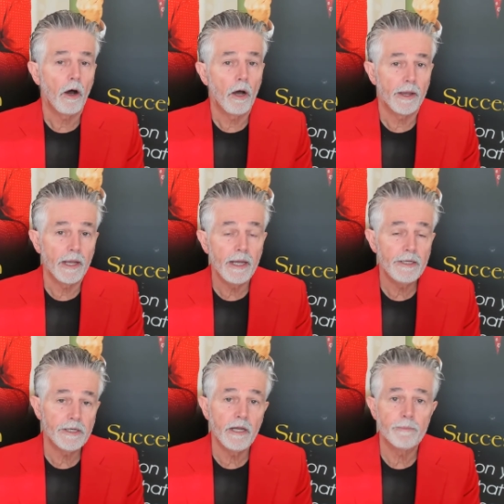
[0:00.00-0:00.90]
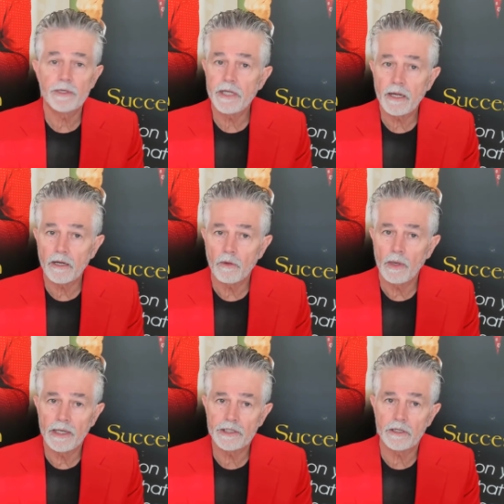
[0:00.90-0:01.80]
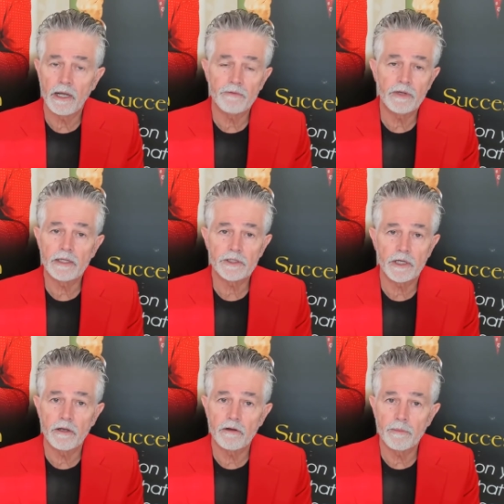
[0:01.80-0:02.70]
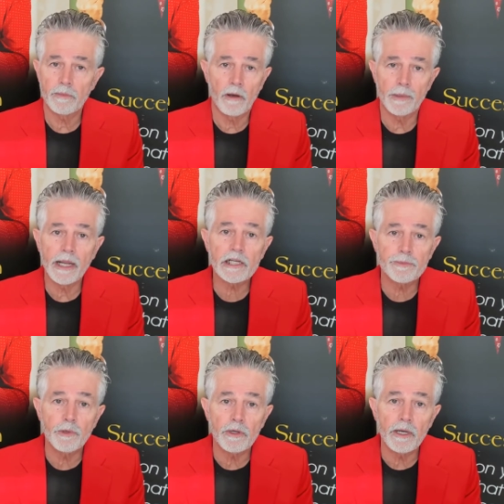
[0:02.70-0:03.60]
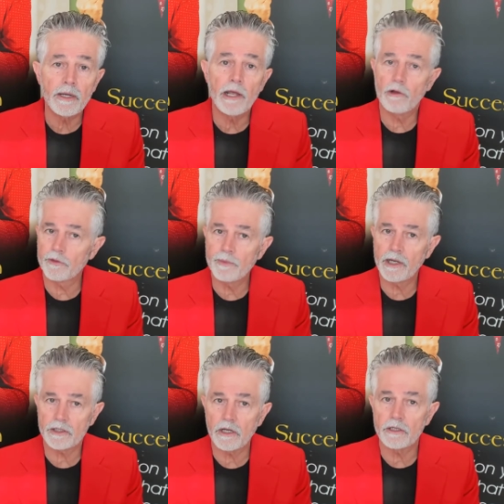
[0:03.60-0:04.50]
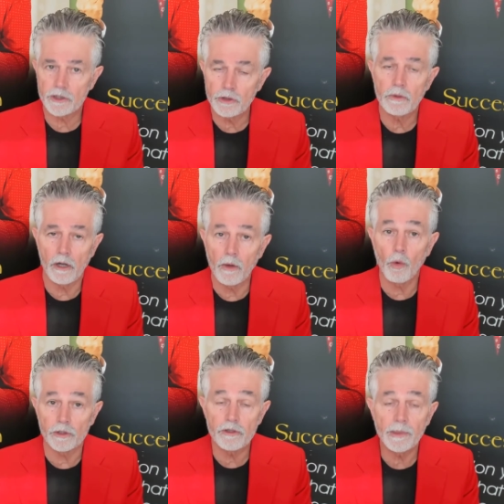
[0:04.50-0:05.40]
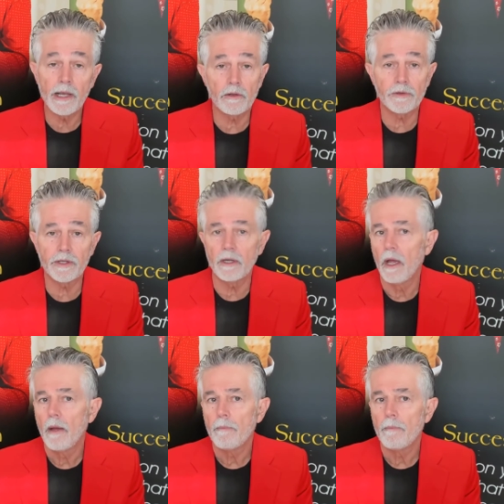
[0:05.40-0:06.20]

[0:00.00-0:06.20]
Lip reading: I eat in particular ways, and I have done so, and I'm an expert in health because I want to be healthy.